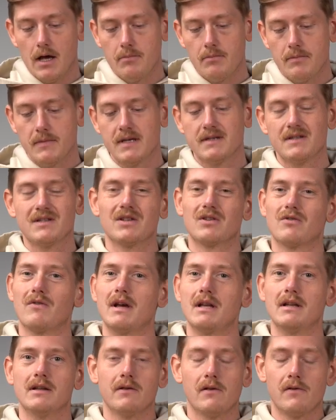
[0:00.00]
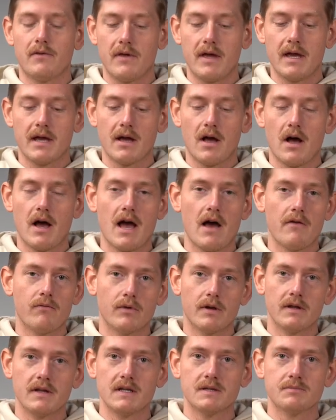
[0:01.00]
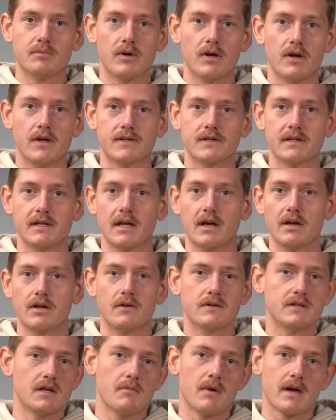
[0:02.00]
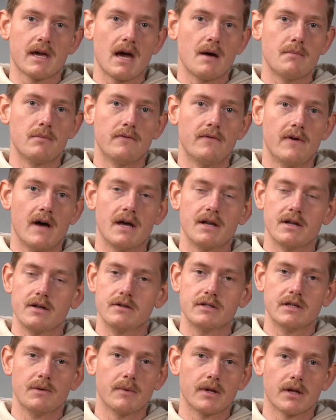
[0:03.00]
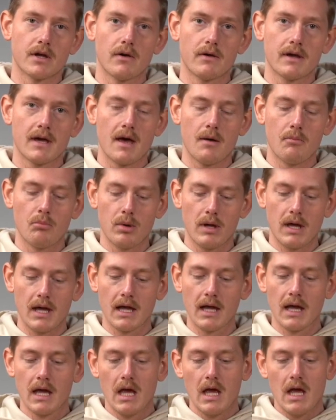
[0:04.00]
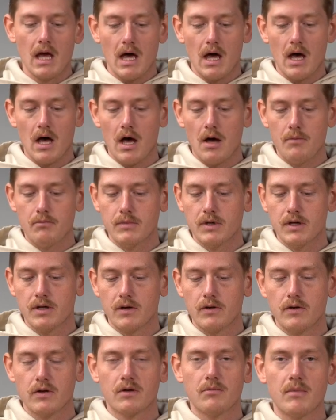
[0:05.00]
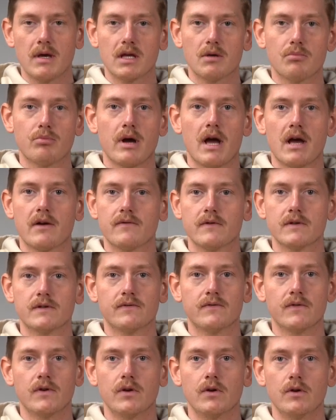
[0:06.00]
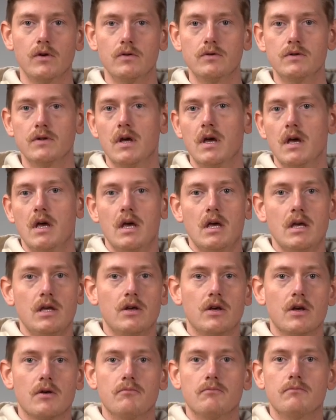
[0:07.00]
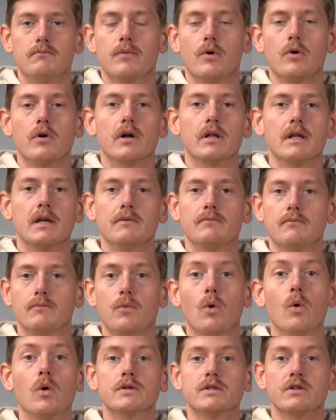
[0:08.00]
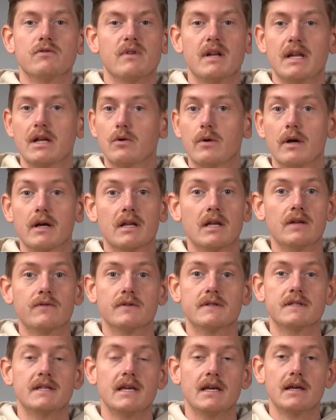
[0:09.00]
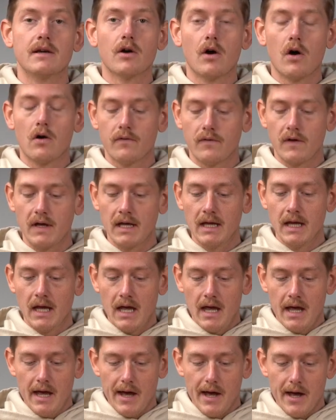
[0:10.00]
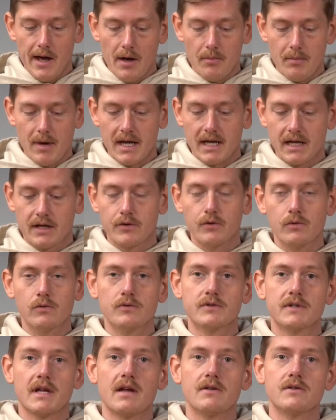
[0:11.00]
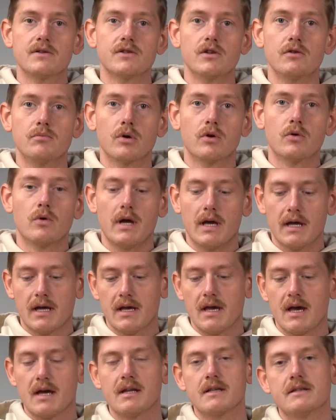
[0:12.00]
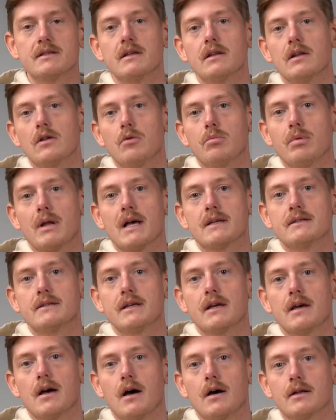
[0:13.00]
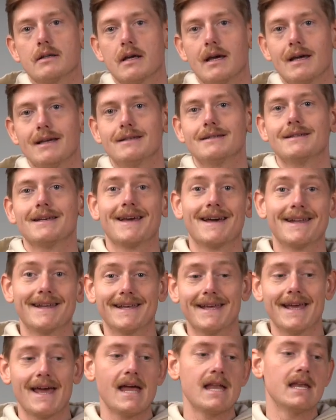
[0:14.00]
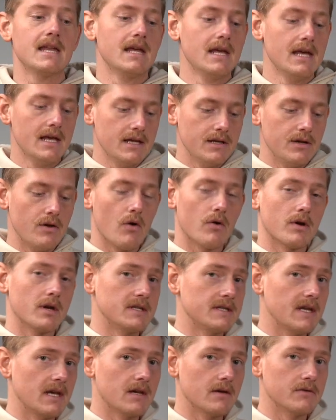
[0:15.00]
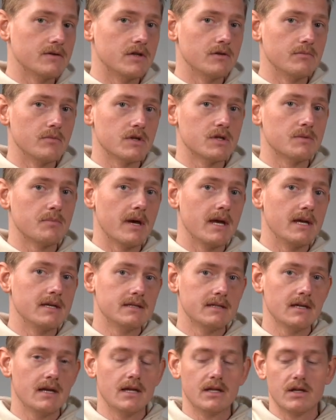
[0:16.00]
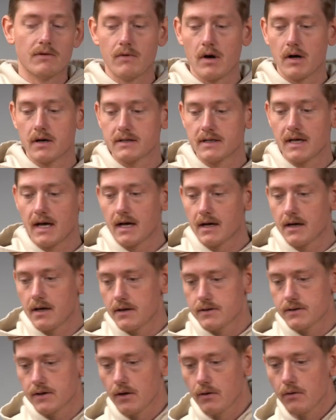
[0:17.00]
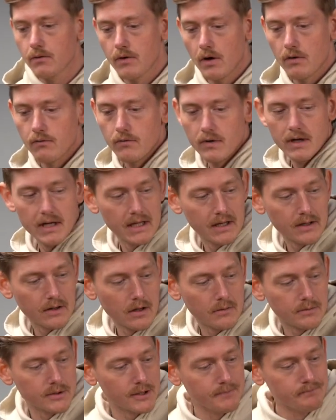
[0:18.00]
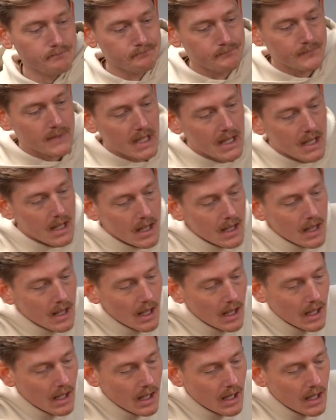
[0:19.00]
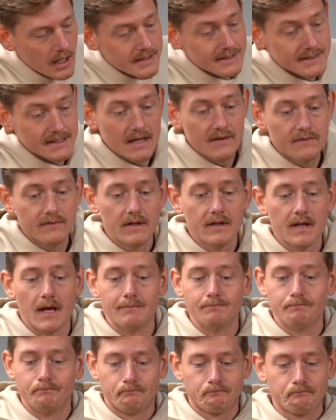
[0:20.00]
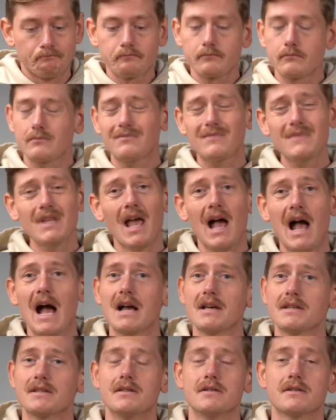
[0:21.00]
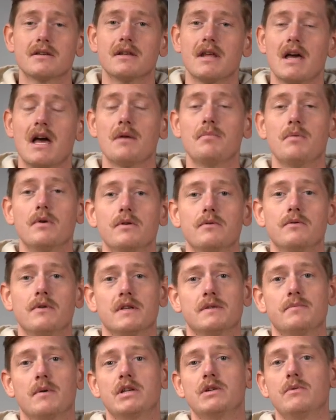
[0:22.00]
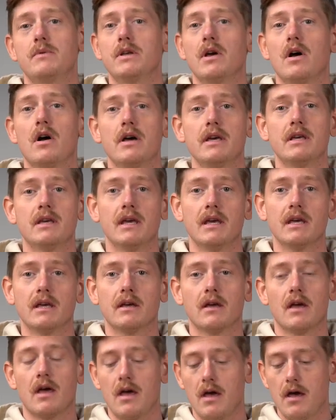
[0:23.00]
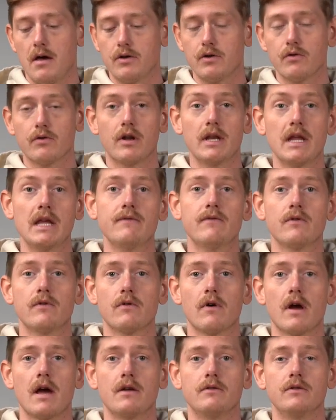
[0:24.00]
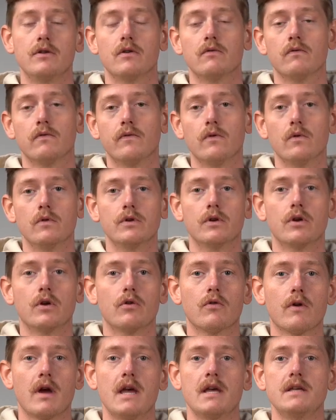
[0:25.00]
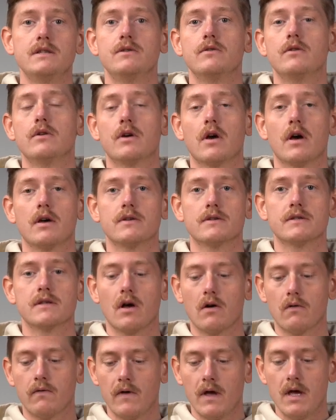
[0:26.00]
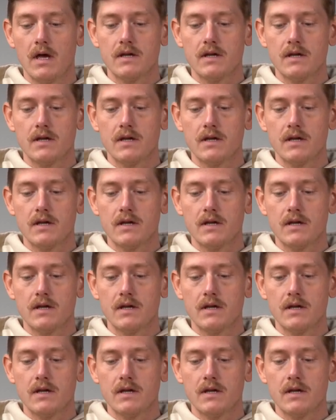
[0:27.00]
This is a great little thing. I have one of these personally. I use it in my camper van. I use it when I go camping. You can make your breakfast food. You can boil it water really quickly for tea and coffee, and it cools down super quick, and it's in a little plastic hard case, and again, not going to take up too much space in your rucksack, so a really good option. Safety then. Accidents can happen, especially when you're hiking. You're on uneven ground. You can fall, you can graze, you can cut yourself.